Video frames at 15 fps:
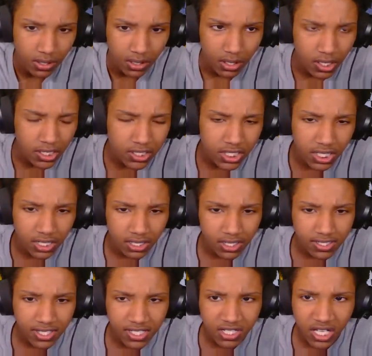All right, chat. Is
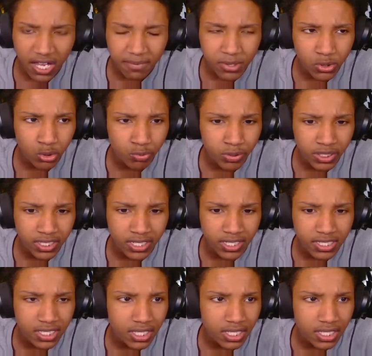this lap two, please?